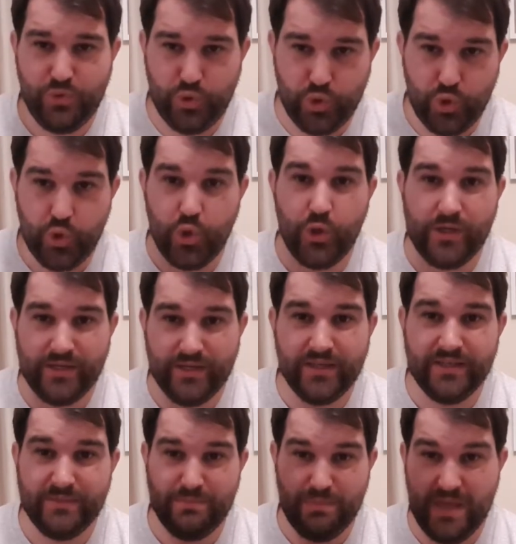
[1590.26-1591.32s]
good.
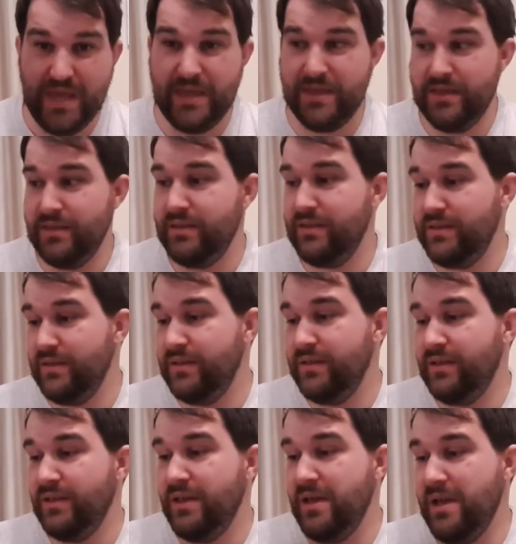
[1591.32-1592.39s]
It's big,
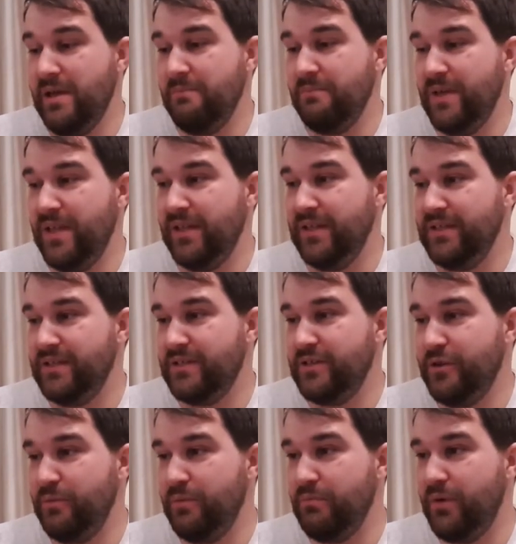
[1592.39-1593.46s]
and it
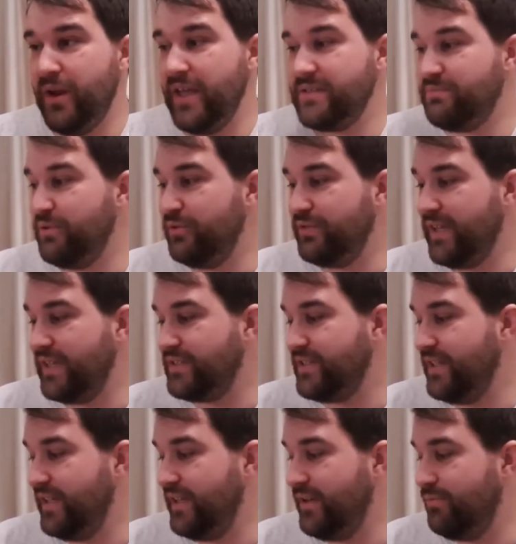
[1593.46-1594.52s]
could be my next build
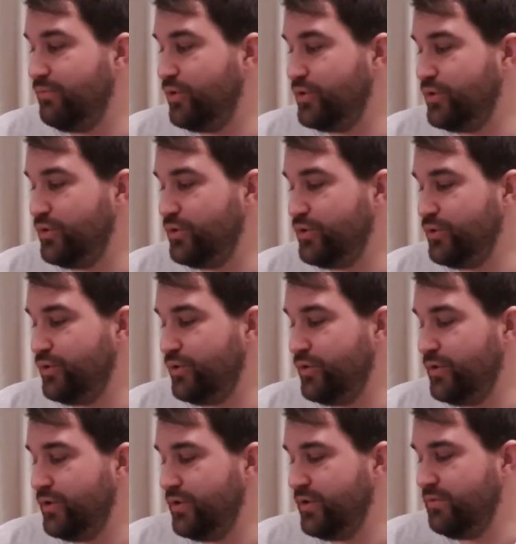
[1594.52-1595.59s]
actually. I'm not too sure,
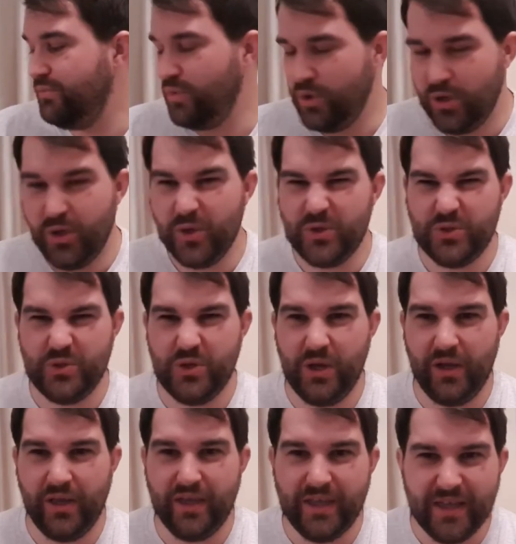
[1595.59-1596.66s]
but it looks
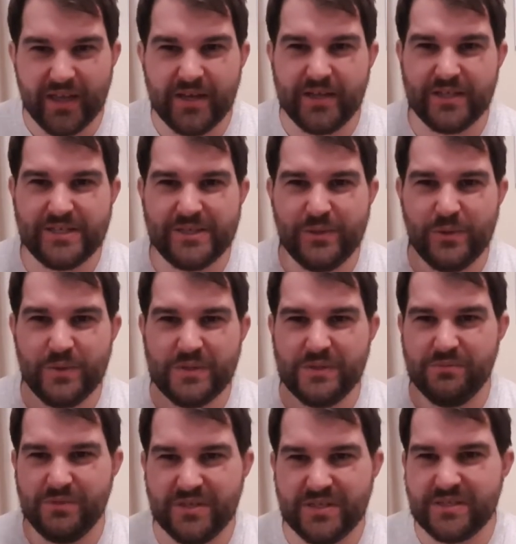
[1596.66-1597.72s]
chunky. It looks
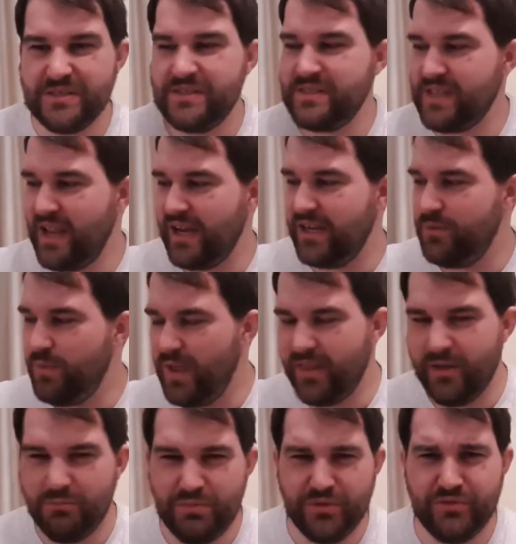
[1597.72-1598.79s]
awesome. It's exactly where
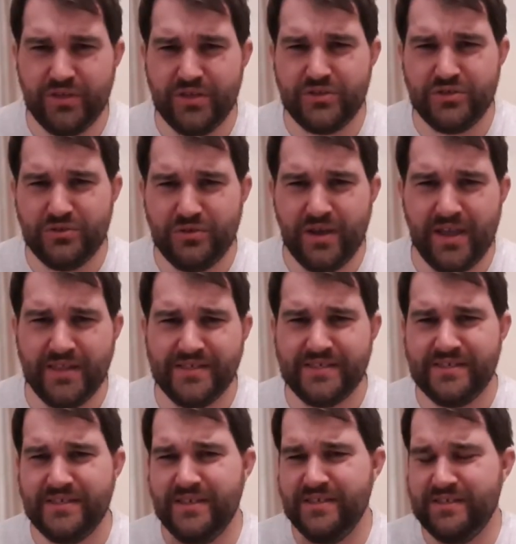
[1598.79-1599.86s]
they'll build their treads,
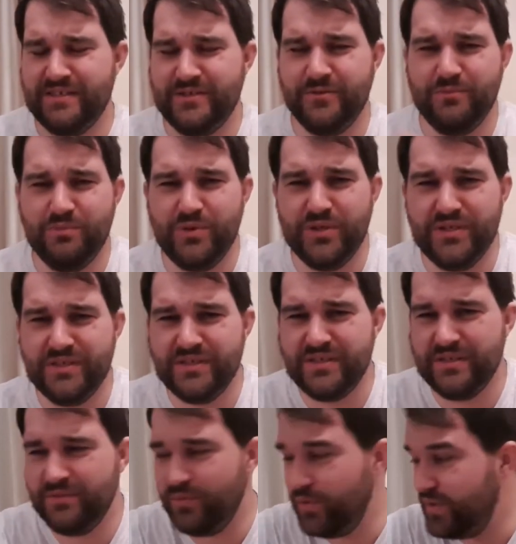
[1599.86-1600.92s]
their stompers,
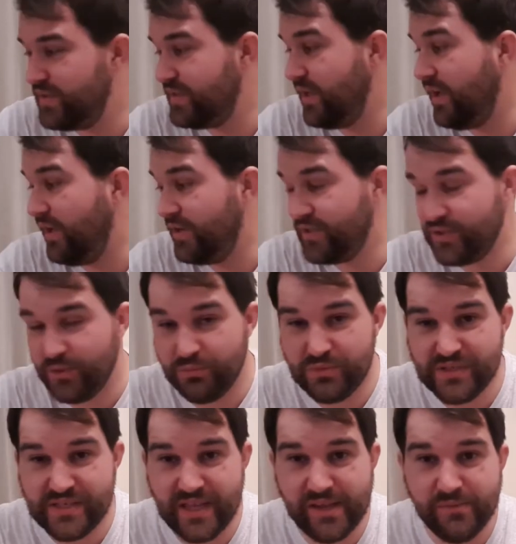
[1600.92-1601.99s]
all the starter
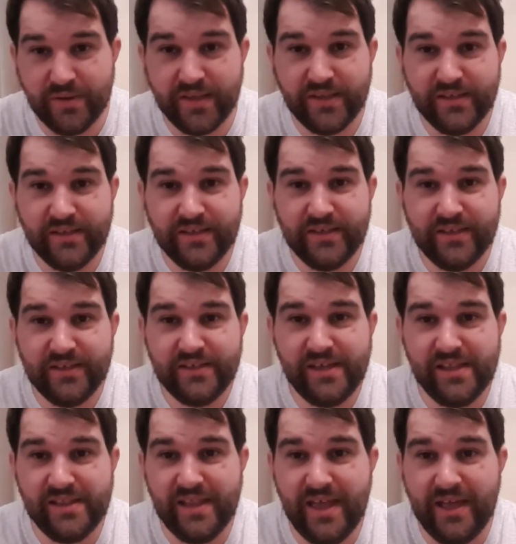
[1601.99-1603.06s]
stompers anyway,
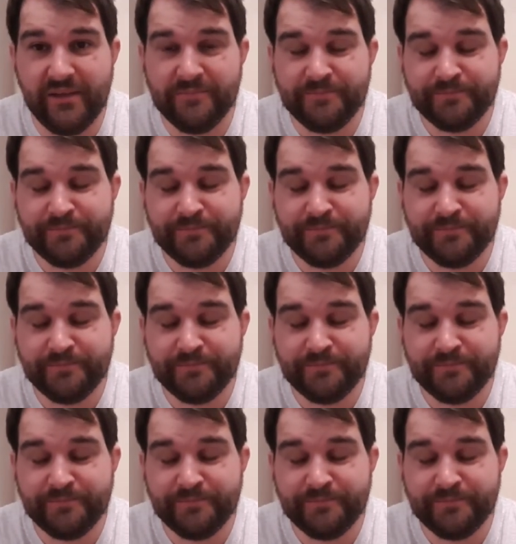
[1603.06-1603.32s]
in there.